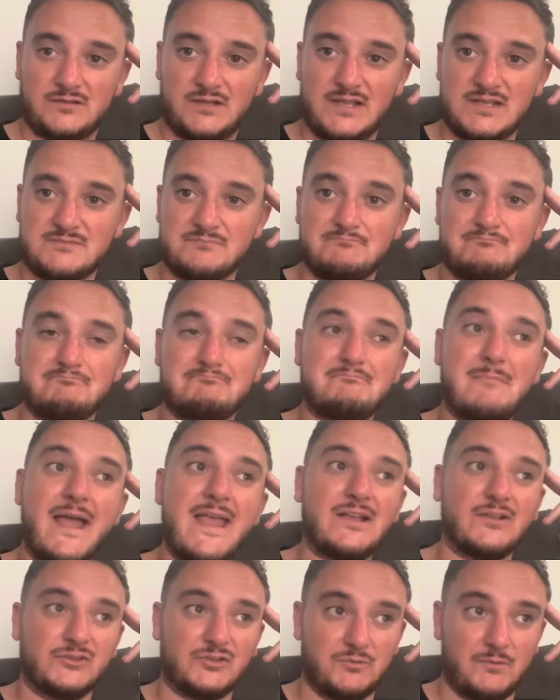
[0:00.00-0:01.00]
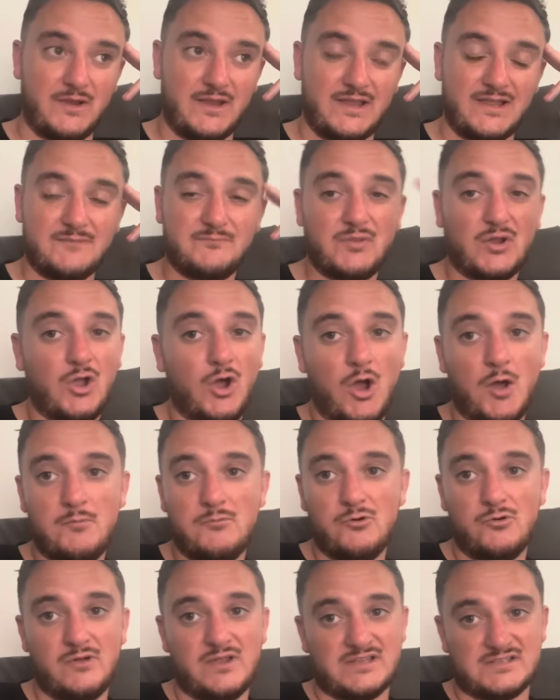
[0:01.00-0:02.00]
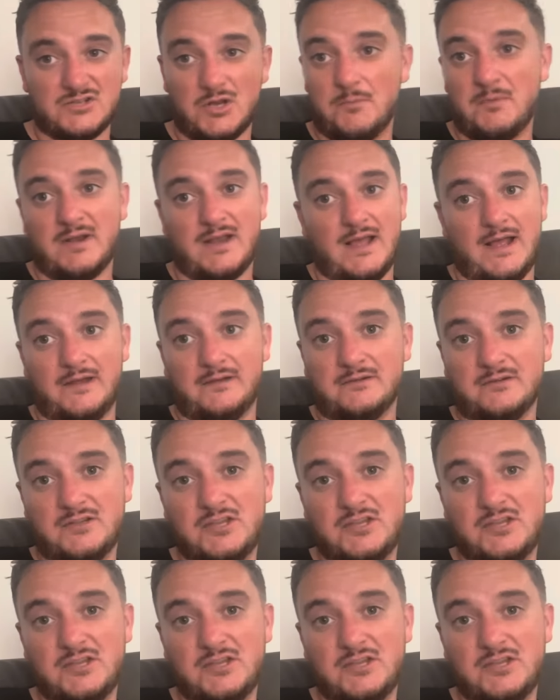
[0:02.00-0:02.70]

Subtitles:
It's miles away. Bergamo is not Milan.